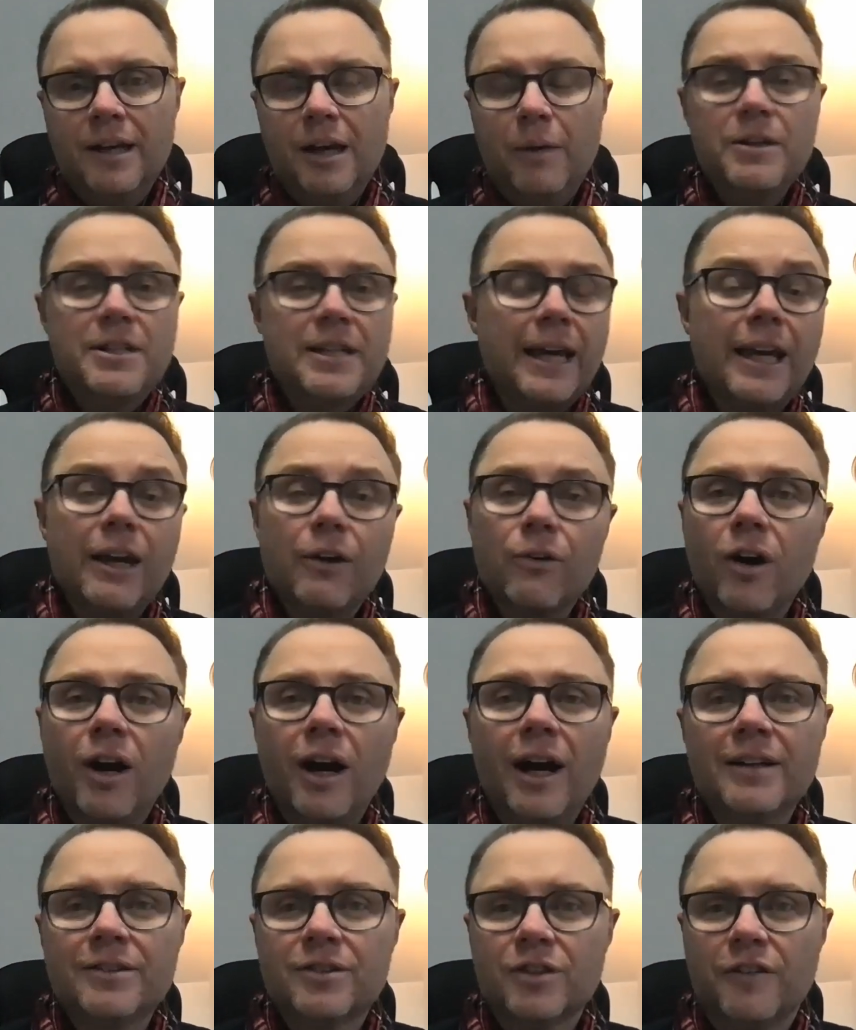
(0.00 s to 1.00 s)
And we take our
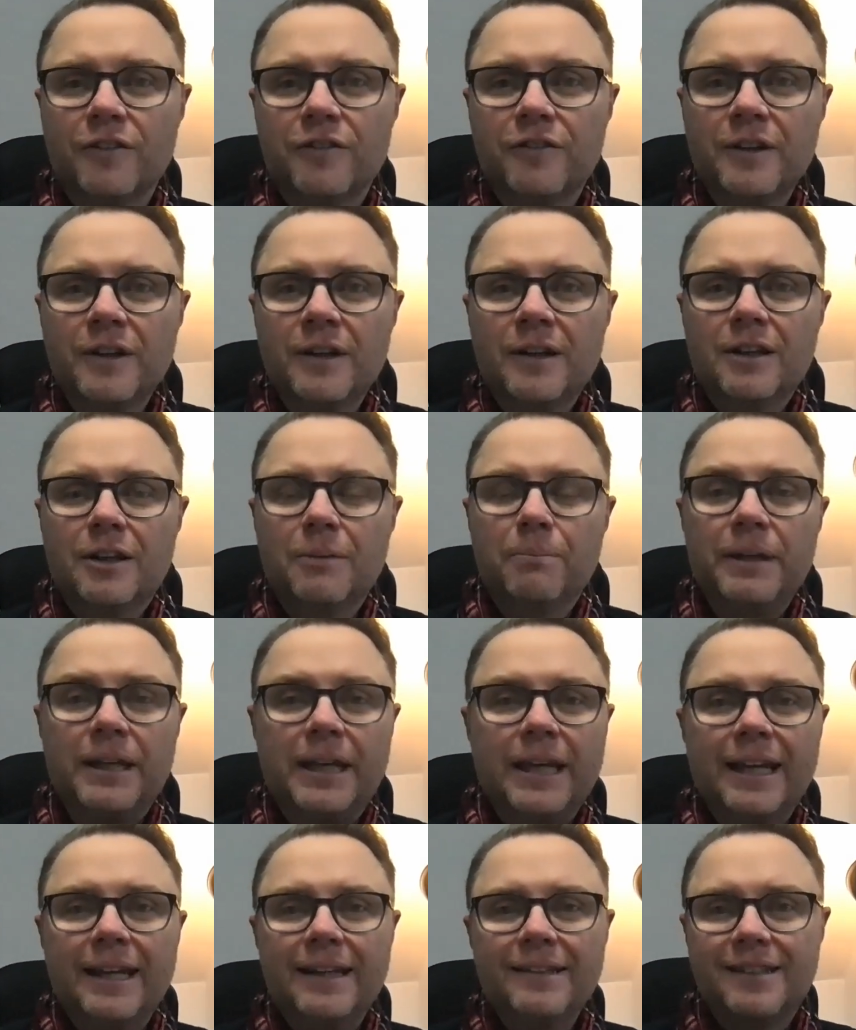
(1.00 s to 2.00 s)
eyes off the
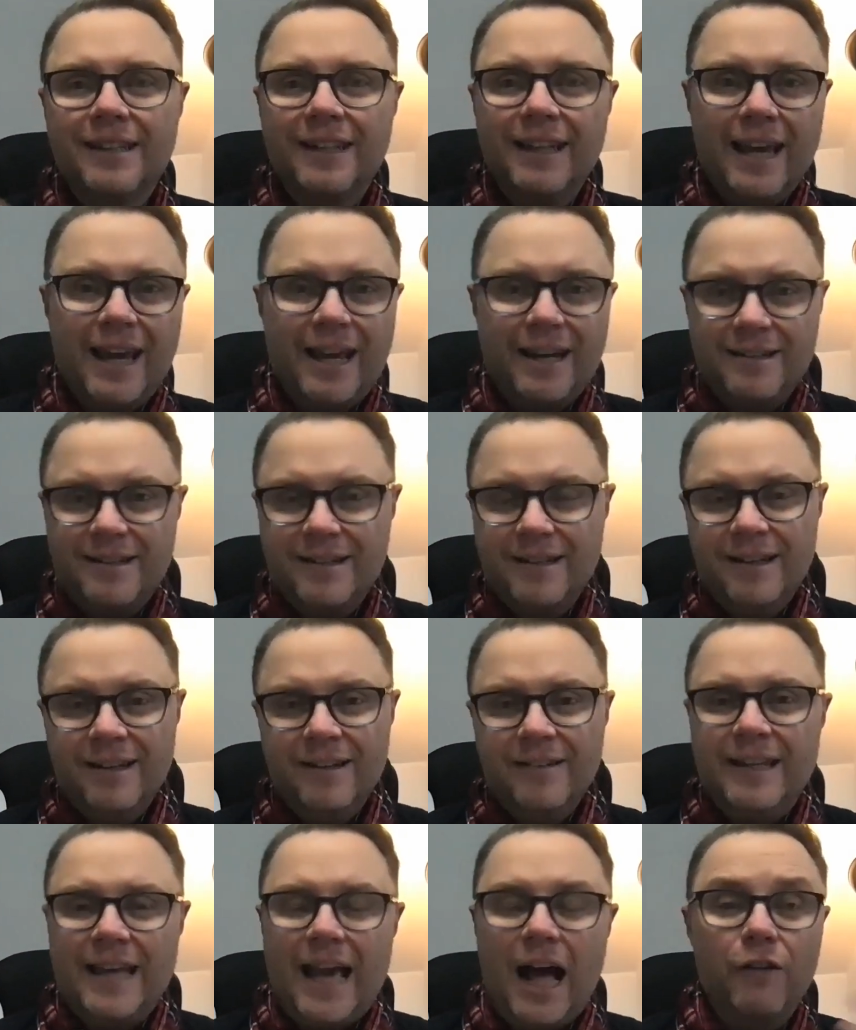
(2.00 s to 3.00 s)
beginning to the end,
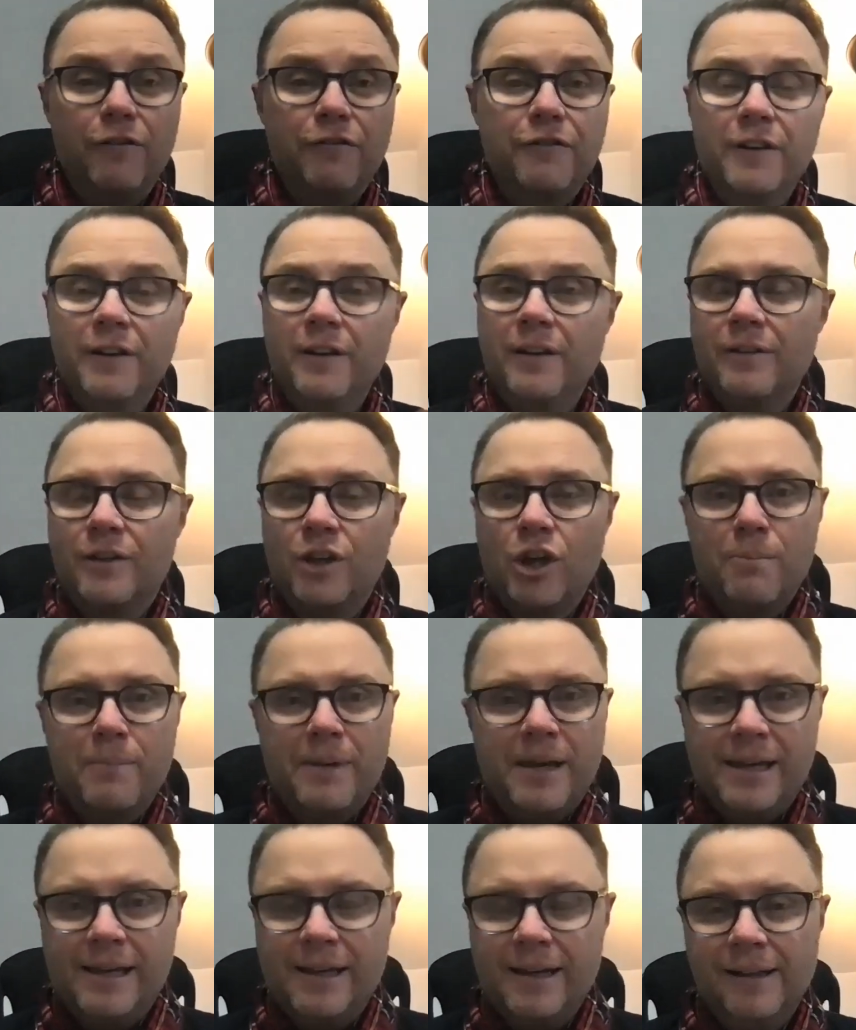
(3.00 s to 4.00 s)
the alpha, the
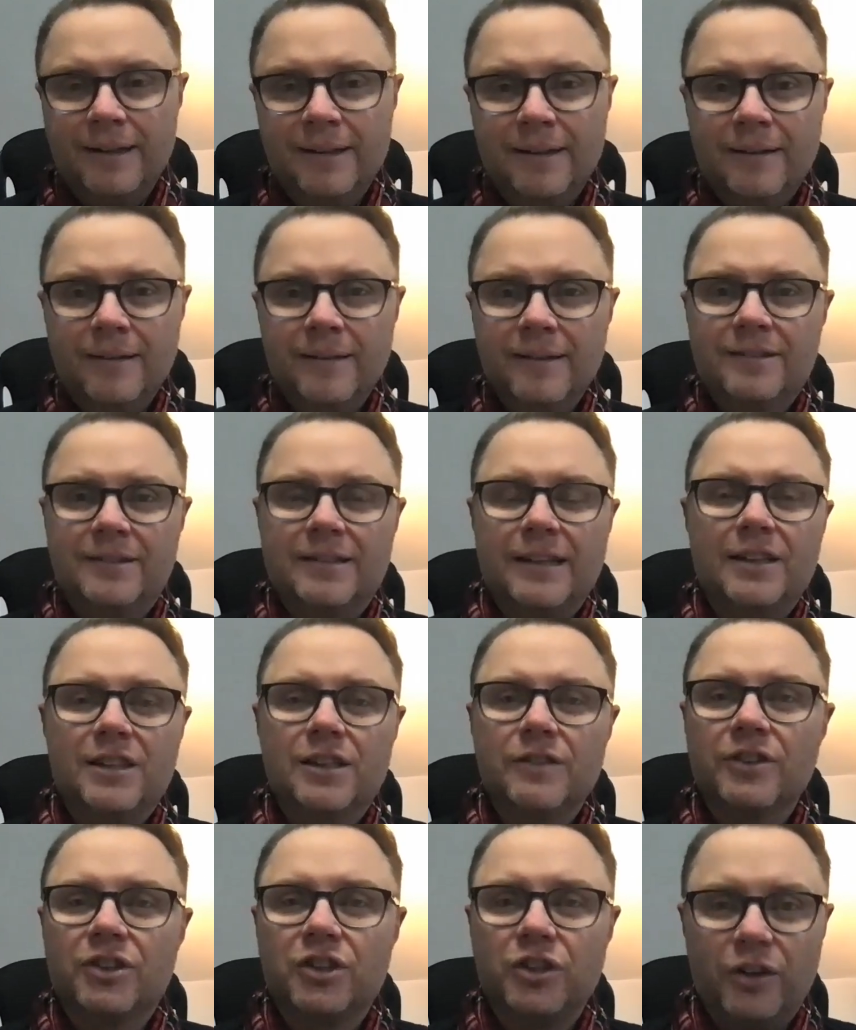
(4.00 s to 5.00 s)
omega, the
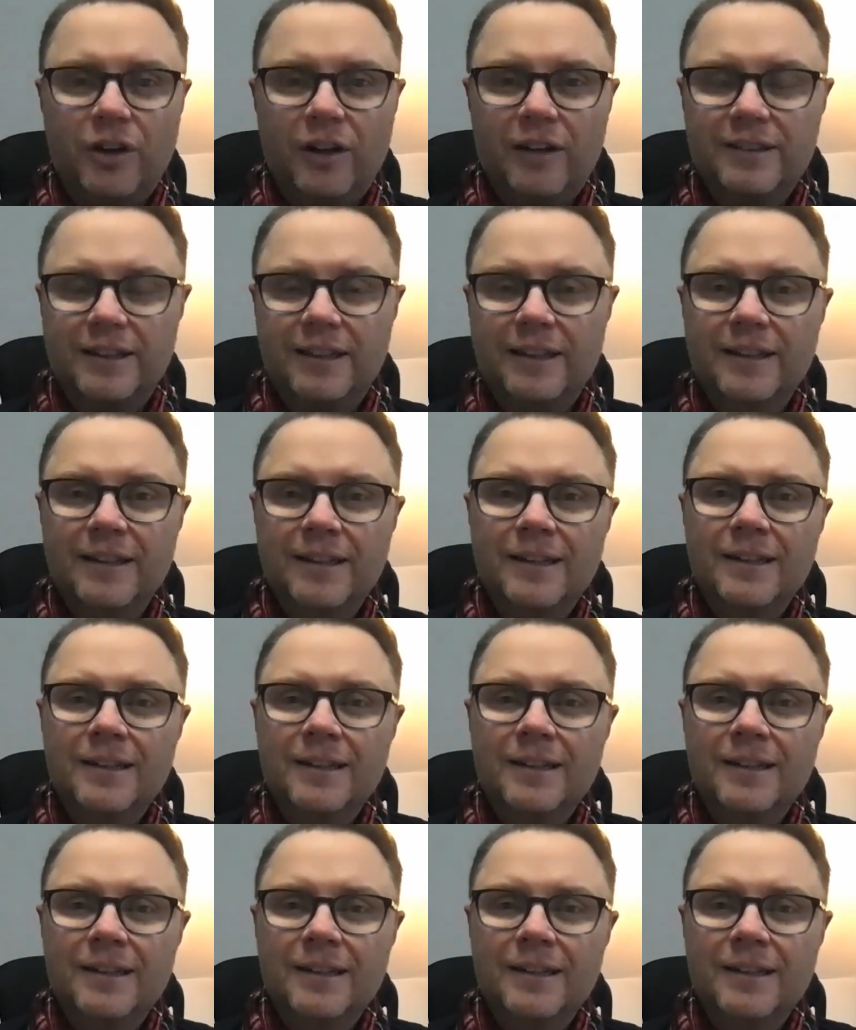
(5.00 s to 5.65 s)
sense of eternity.